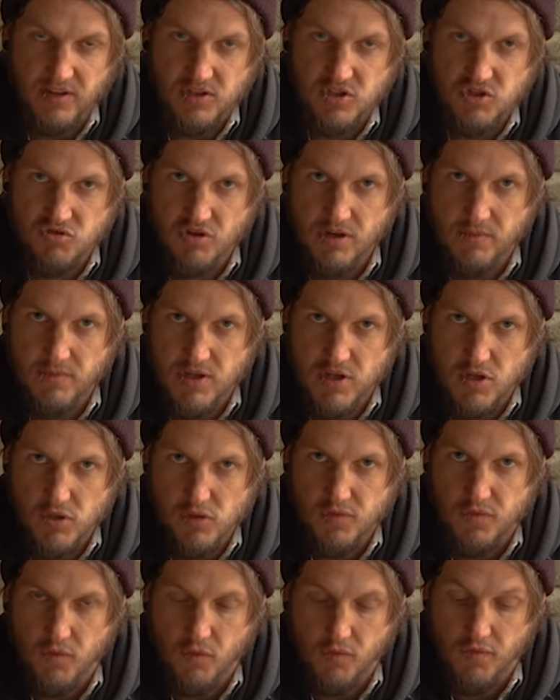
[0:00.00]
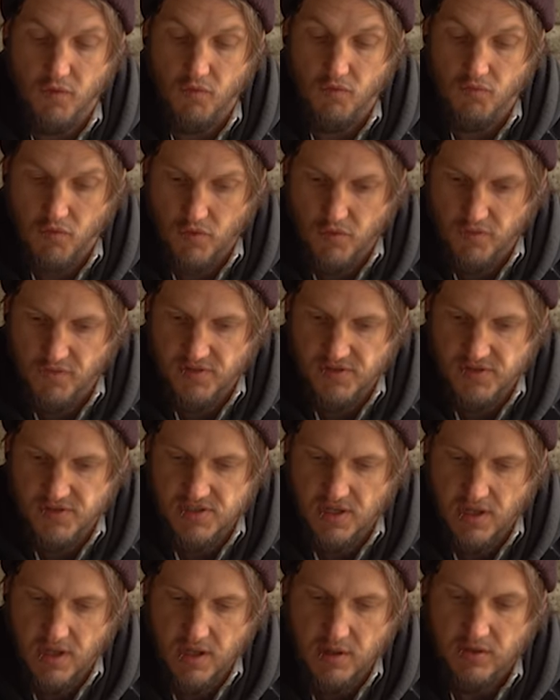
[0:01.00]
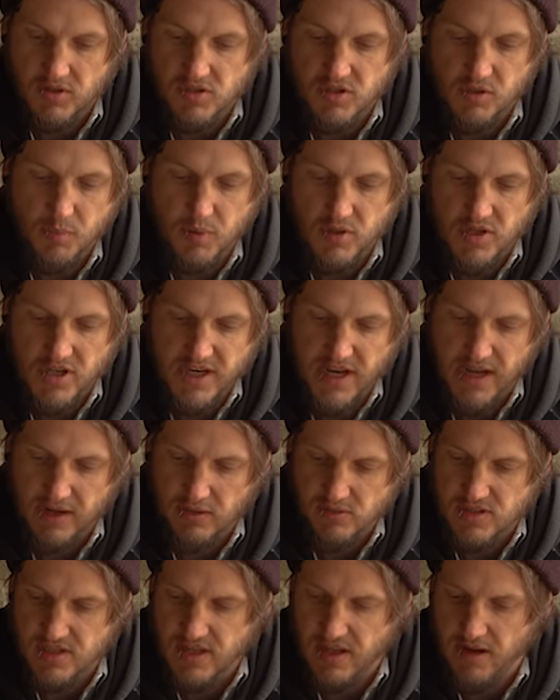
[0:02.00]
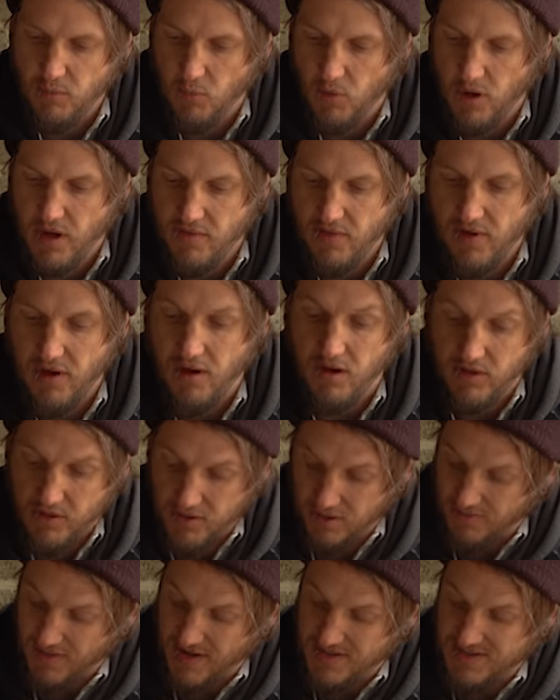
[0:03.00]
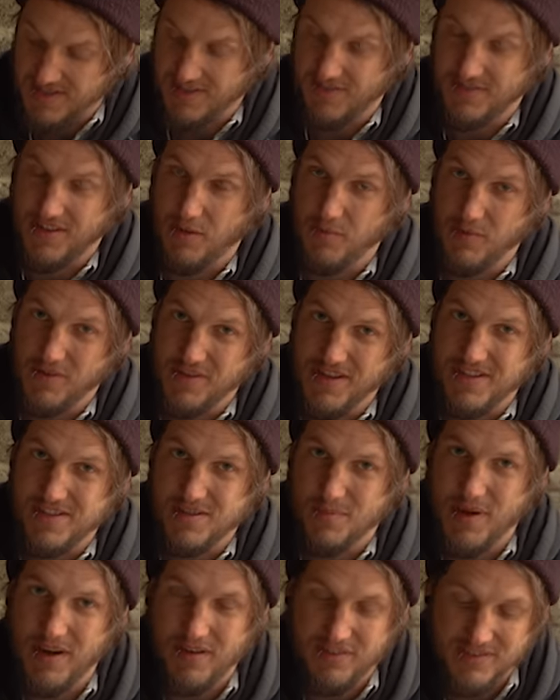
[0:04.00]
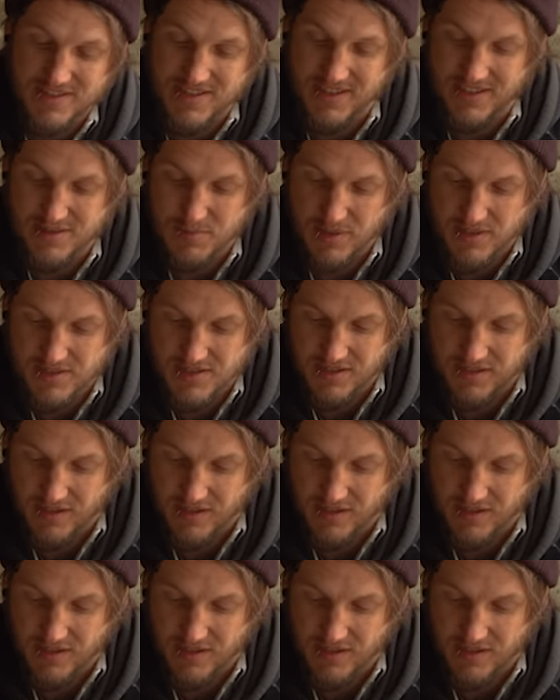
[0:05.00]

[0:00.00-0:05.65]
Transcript: extremely useful for roofers because you put your nails in there and whatever. I could have actually have done with these about six months